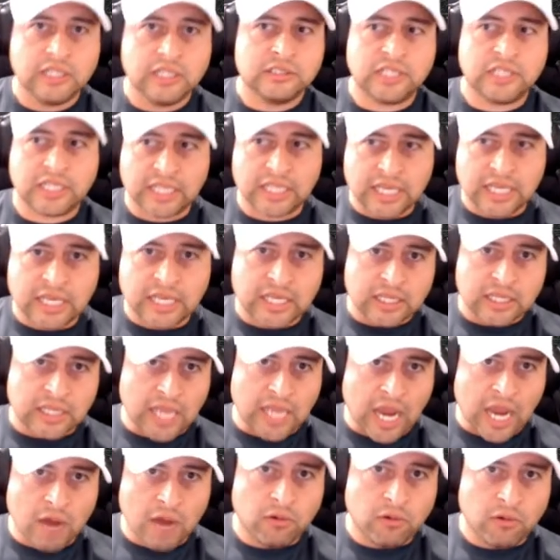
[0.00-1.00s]
It's like,
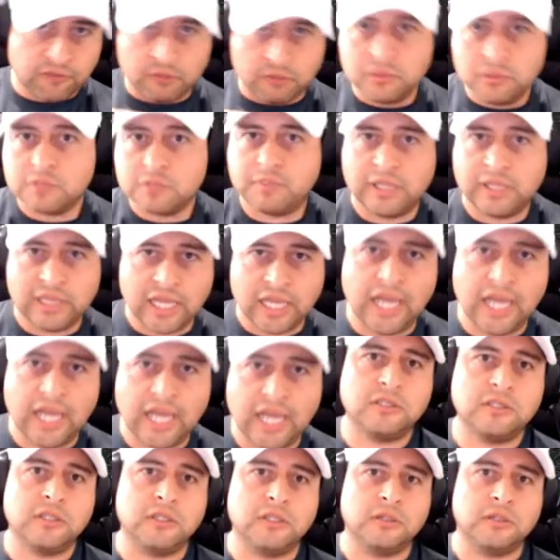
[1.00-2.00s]
Eric Finman's been
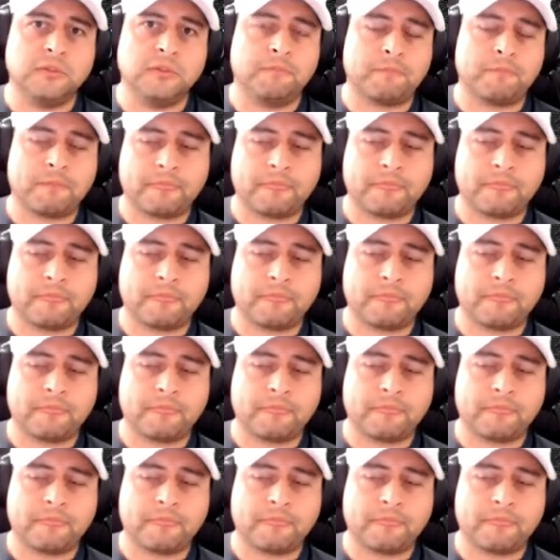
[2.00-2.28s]
lying to you.